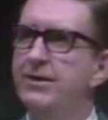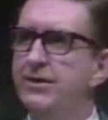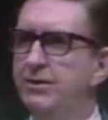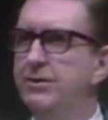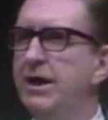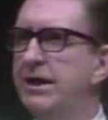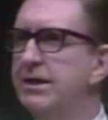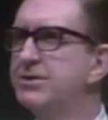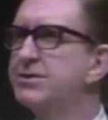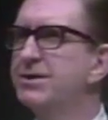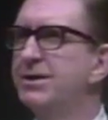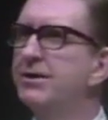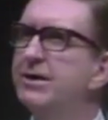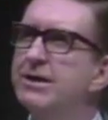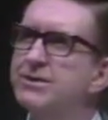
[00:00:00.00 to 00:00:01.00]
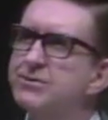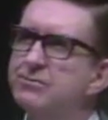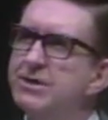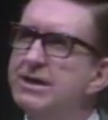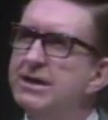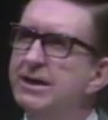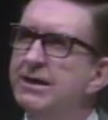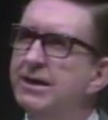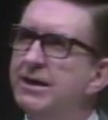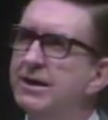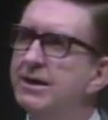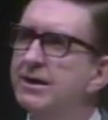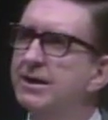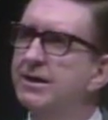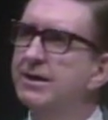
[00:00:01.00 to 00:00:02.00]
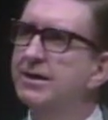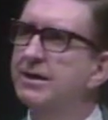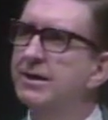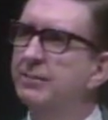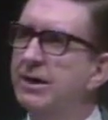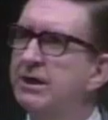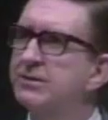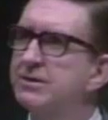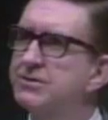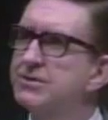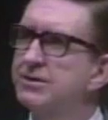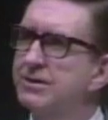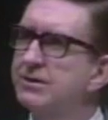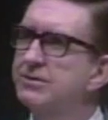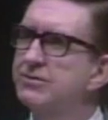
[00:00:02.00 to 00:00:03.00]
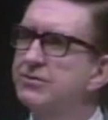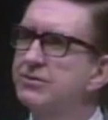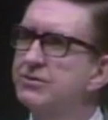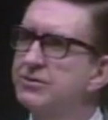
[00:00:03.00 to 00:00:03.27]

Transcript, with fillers: do any serious reading about the church?